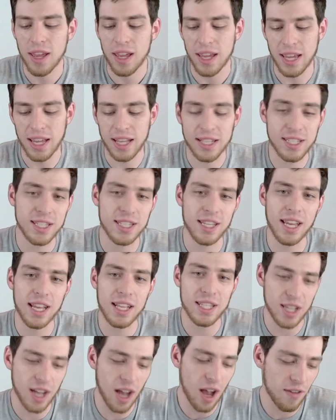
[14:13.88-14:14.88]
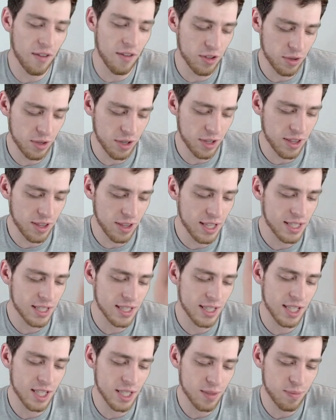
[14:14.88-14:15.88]
It's convoluted.
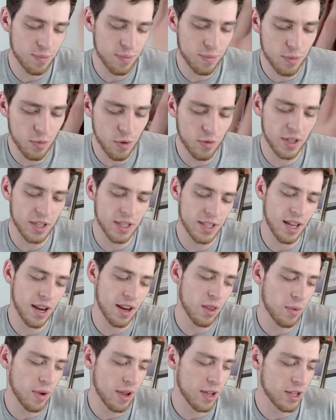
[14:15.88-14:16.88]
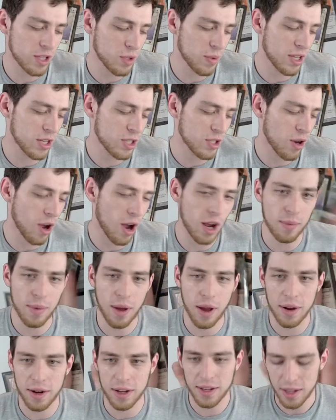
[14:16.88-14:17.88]
Let's move these out of the way so we can talk
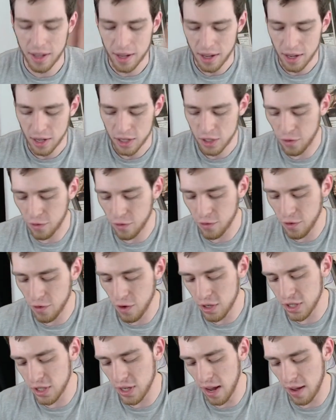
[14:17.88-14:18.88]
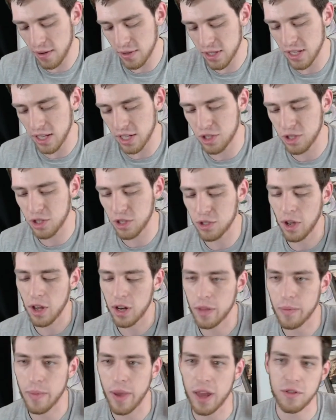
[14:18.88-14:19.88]
about it. So first, you have Celestial Dawn on
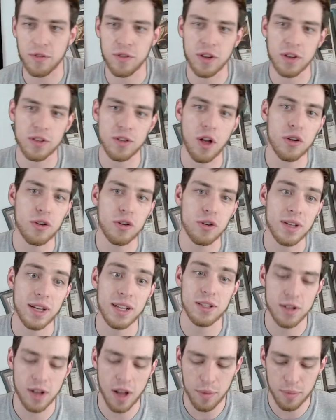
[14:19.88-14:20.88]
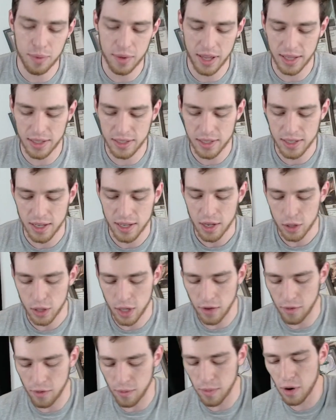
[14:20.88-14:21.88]
the battlefield. All your lands are now plains.
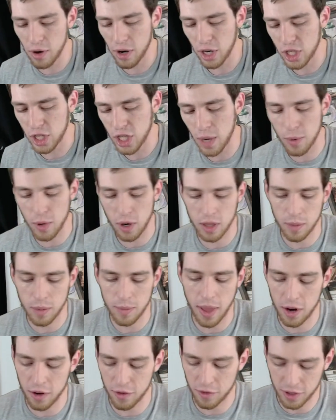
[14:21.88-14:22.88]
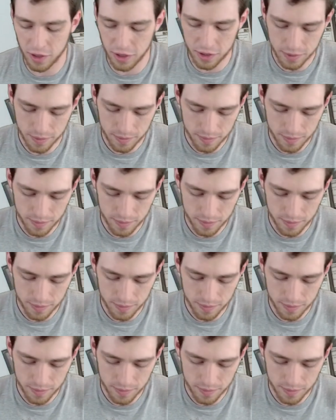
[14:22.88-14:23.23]
You have Emiria Shepherd on the battlefield.